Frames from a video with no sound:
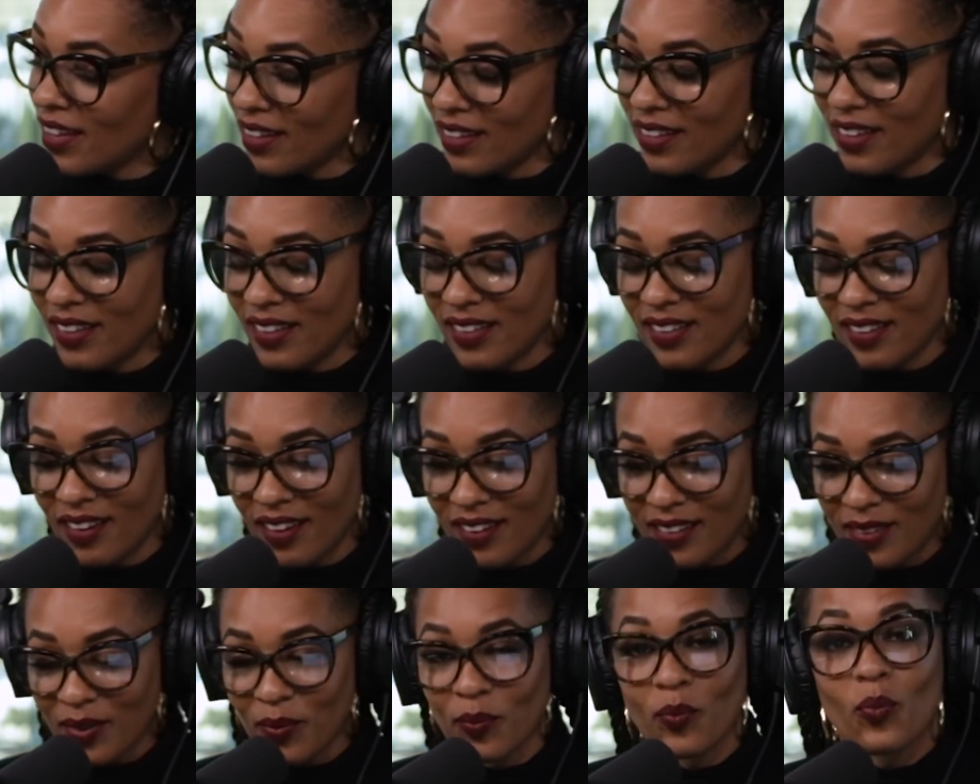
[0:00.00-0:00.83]
Yeah, yeah, you
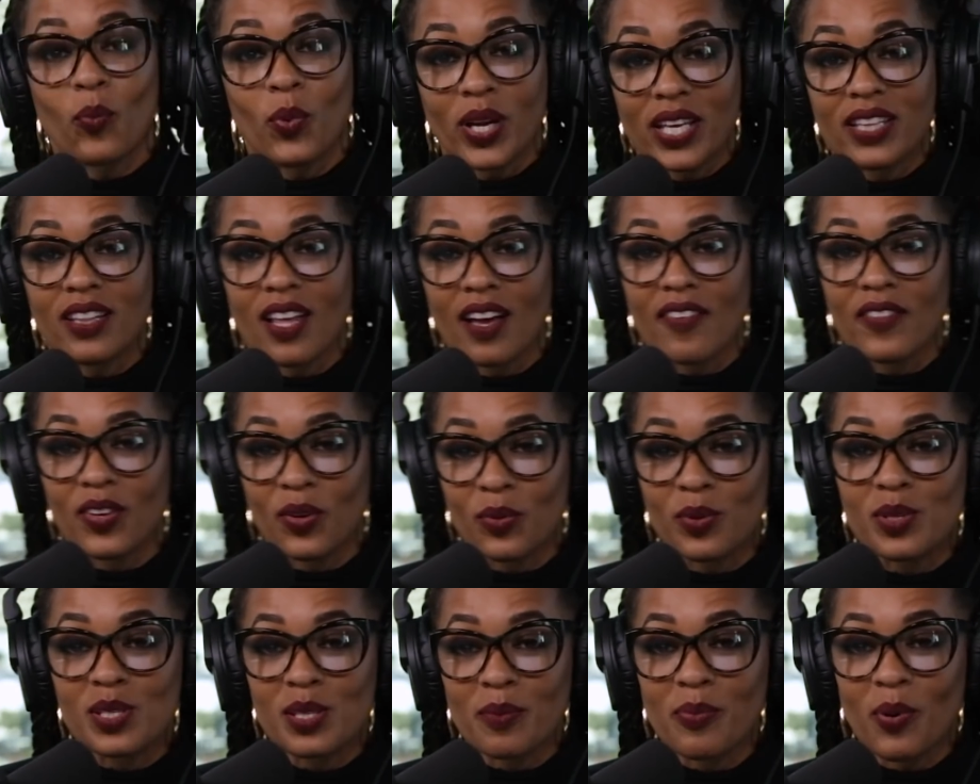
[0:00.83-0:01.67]
got it. All right. We so love
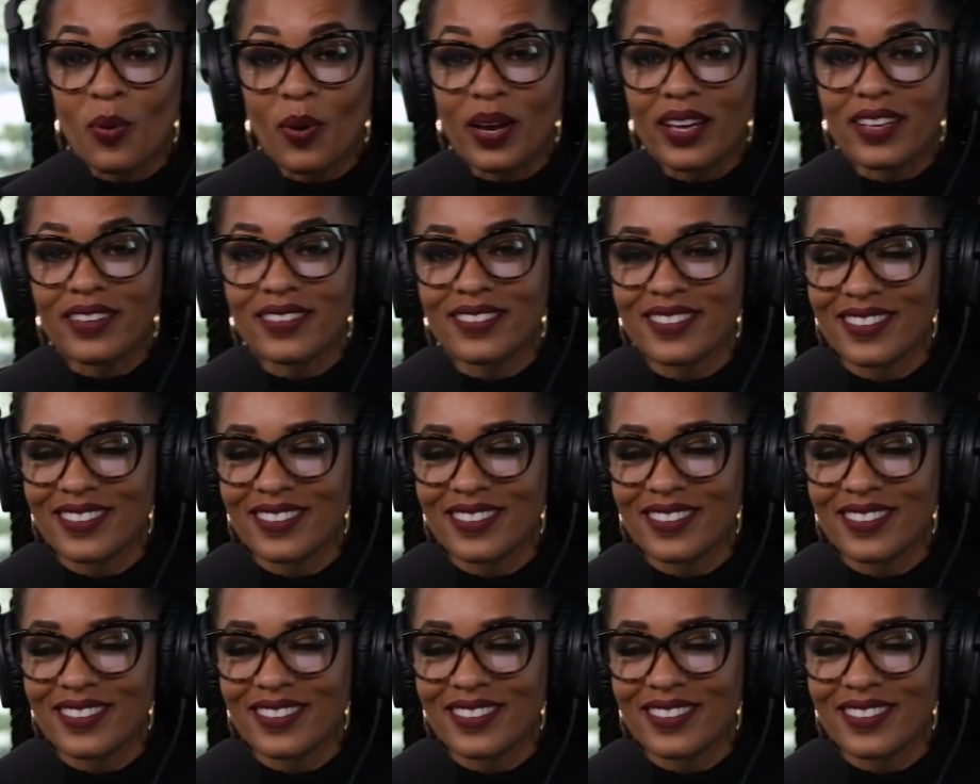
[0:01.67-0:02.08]
you is the point.